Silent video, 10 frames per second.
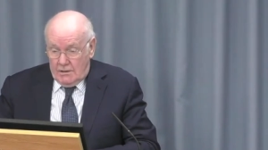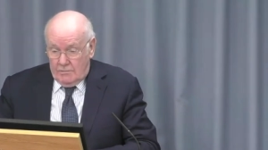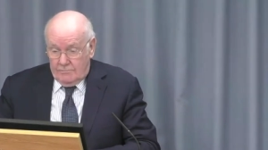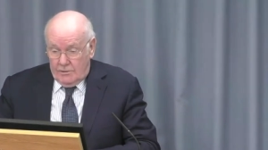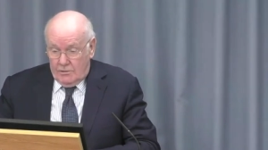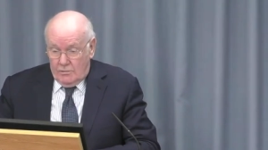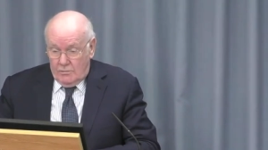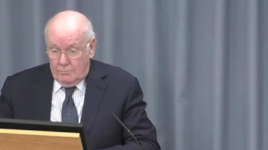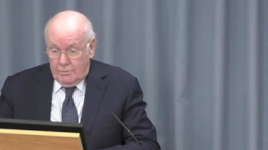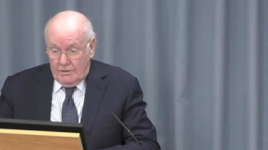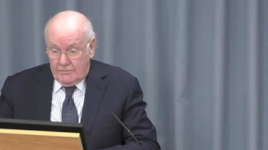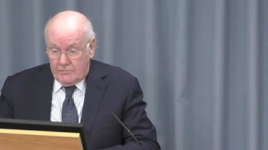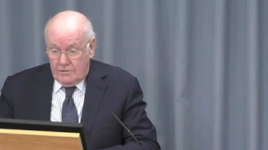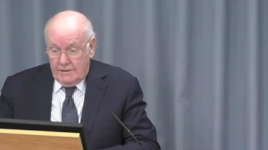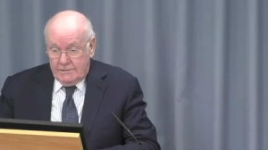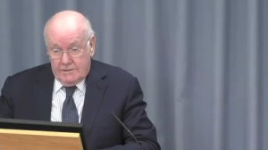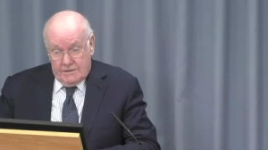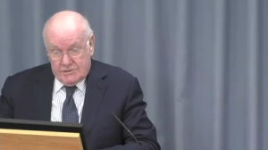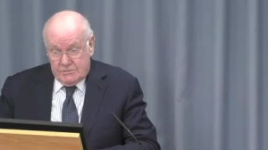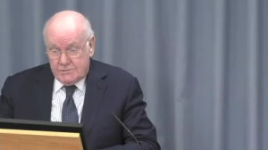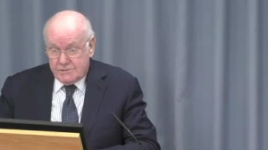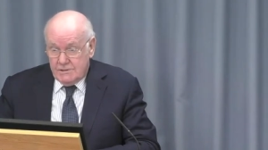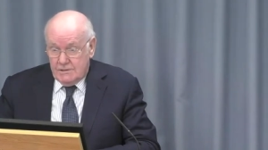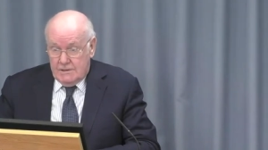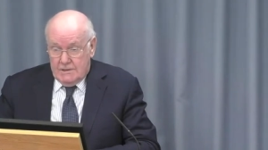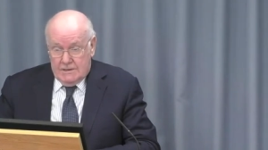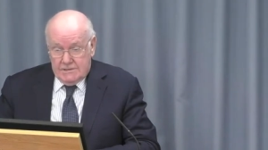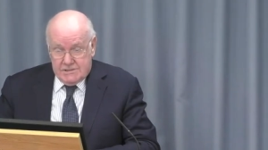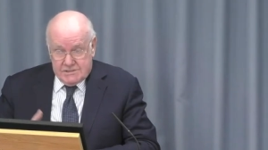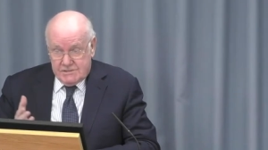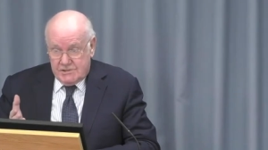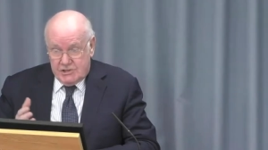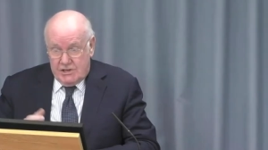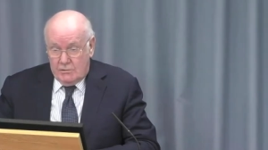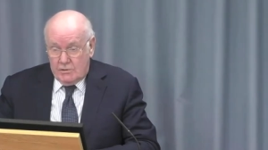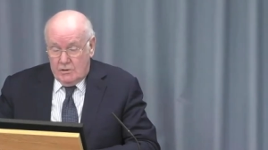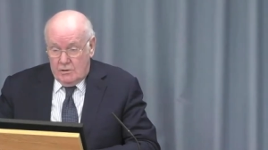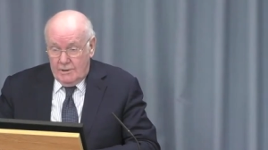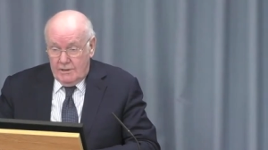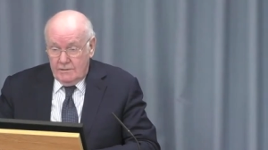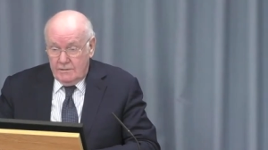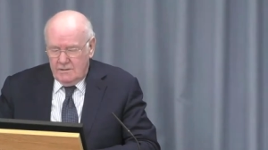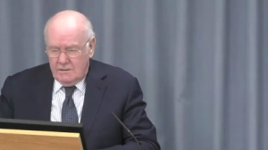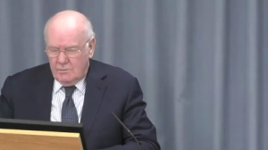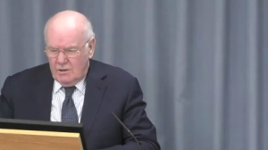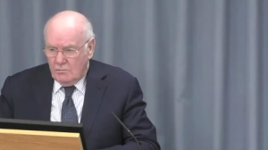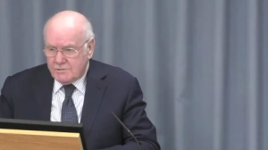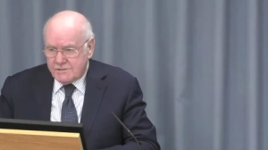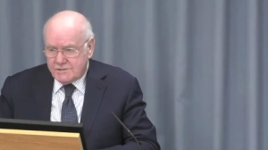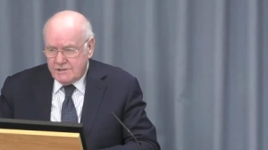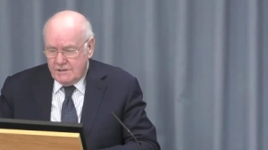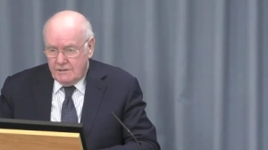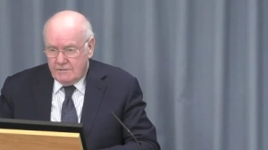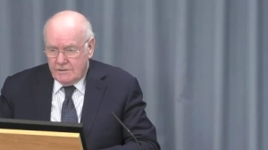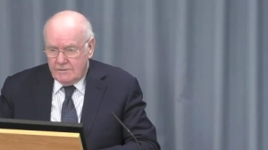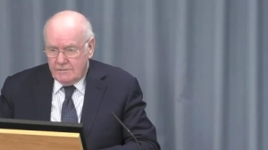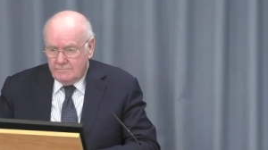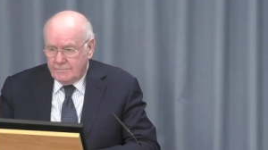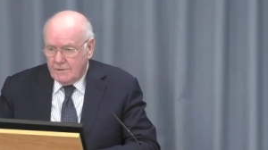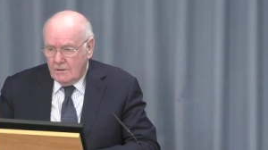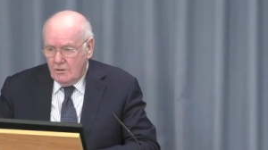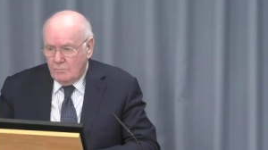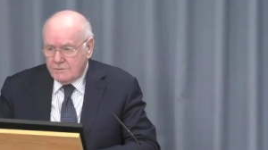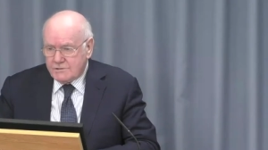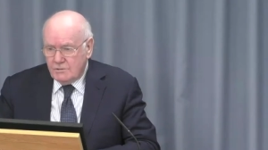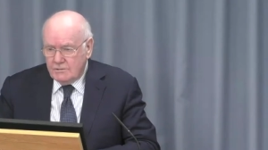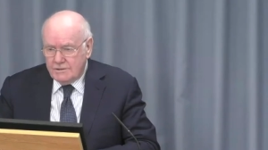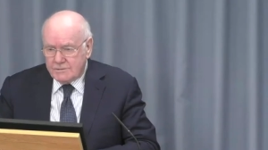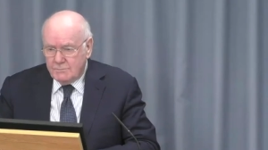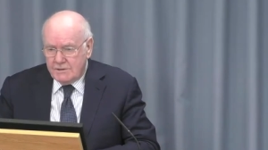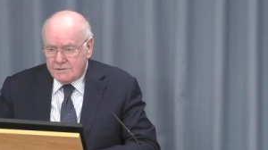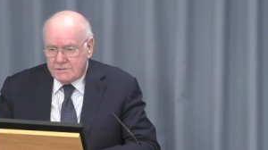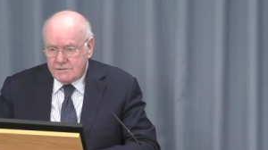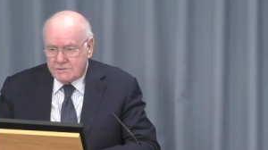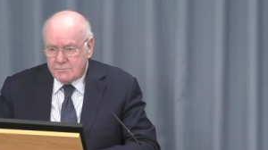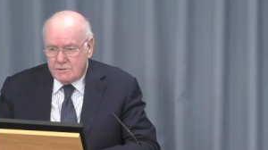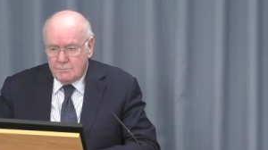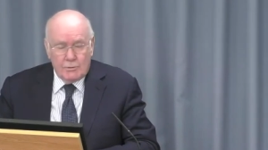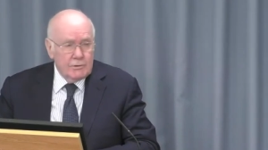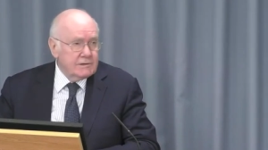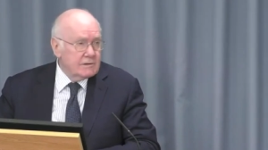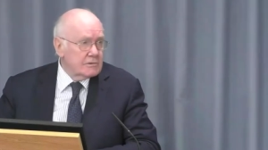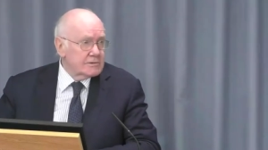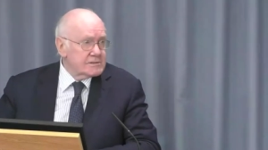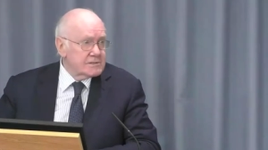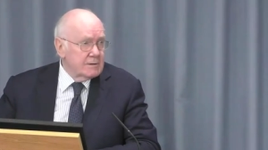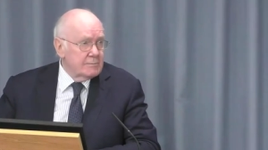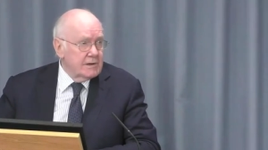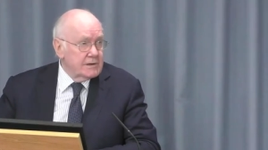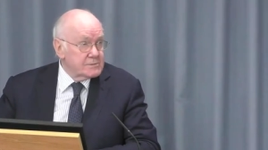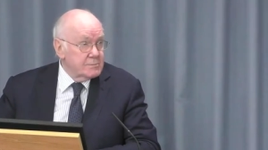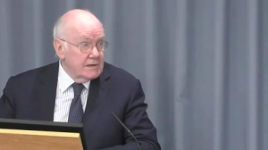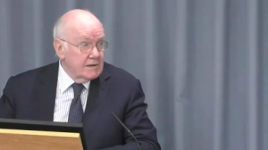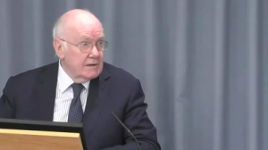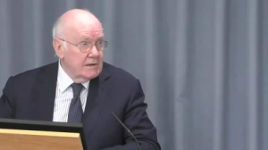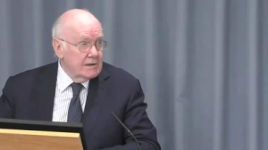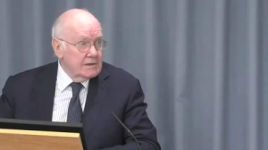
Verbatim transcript: of all blood-related issues. Just as a general comment, you will also see that almost all these ministers were appointed on the same day as me.